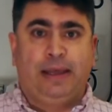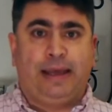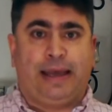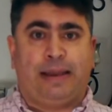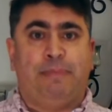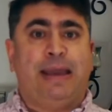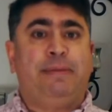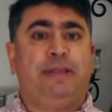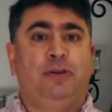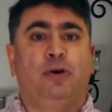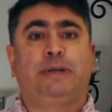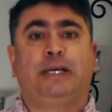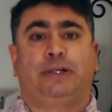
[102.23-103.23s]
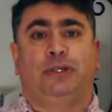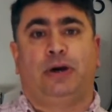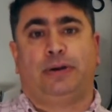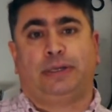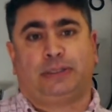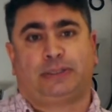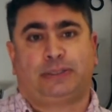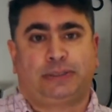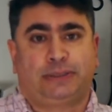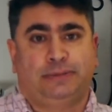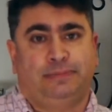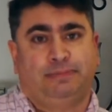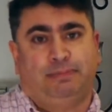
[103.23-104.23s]
and maybe nobody will
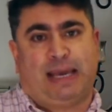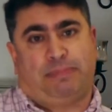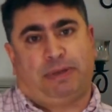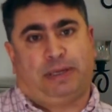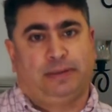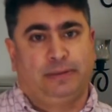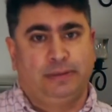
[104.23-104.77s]
notice. Maybe.